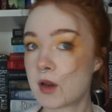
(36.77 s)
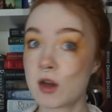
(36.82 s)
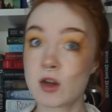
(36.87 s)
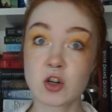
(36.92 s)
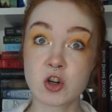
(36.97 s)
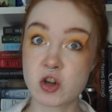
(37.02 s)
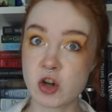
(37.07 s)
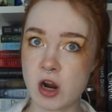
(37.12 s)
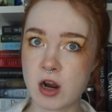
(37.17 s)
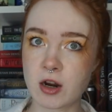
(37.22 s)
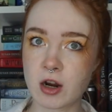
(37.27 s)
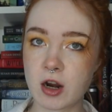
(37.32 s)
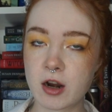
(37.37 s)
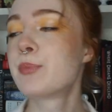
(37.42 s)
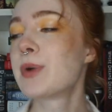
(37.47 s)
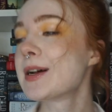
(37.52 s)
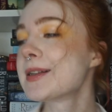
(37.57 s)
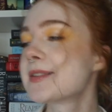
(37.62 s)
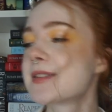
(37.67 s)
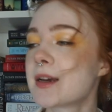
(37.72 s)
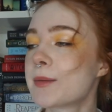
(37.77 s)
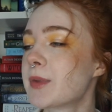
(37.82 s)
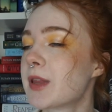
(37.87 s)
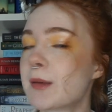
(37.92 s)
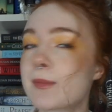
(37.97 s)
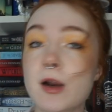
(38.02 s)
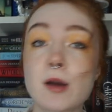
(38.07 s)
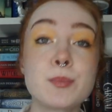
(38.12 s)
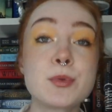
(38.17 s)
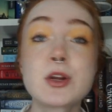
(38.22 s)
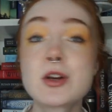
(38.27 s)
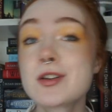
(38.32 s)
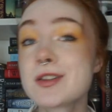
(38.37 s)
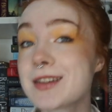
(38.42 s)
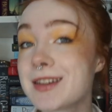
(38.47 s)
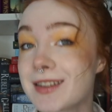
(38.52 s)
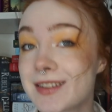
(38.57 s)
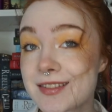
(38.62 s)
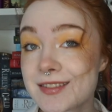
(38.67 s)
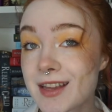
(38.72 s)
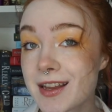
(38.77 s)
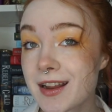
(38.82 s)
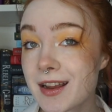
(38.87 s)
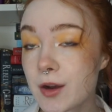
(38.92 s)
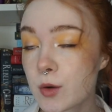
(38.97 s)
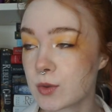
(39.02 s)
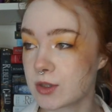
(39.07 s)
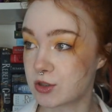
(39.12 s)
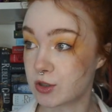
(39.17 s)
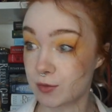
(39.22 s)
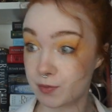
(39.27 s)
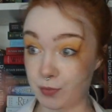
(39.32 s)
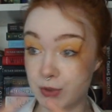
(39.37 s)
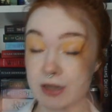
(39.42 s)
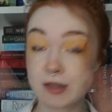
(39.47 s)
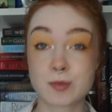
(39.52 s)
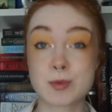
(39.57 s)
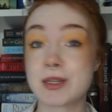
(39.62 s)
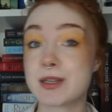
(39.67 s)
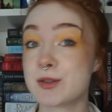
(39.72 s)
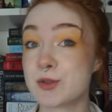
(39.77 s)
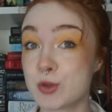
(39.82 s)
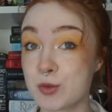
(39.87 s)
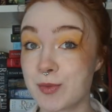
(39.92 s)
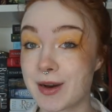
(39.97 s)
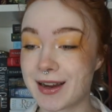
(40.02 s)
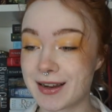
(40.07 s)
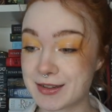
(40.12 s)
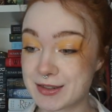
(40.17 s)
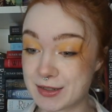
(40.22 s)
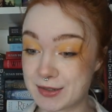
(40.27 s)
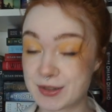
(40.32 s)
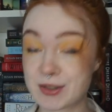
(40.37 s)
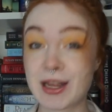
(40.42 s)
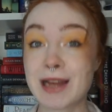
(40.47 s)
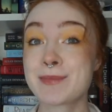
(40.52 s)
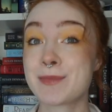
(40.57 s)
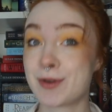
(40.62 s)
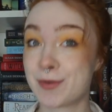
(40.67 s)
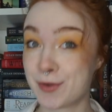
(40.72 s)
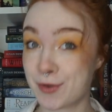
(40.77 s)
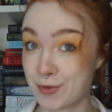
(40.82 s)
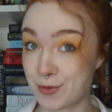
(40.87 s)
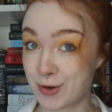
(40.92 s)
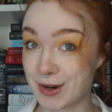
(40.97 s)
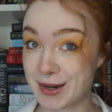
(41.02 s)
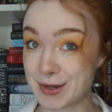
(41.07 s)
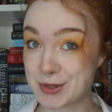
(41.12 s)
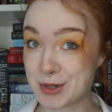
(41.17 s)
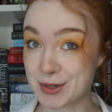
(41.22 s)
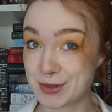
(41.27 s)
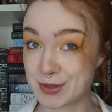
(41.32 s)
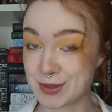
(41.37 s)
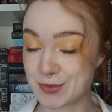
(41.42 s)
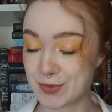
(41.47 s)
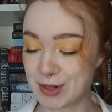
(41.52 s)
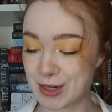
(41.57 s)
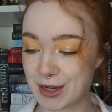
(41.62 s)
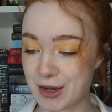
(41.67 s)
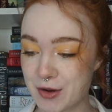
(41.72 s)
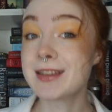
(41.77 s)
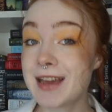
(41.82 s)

Shocker. But some of them are purely aesthetic, which brings me into my disclaimer before I start this video.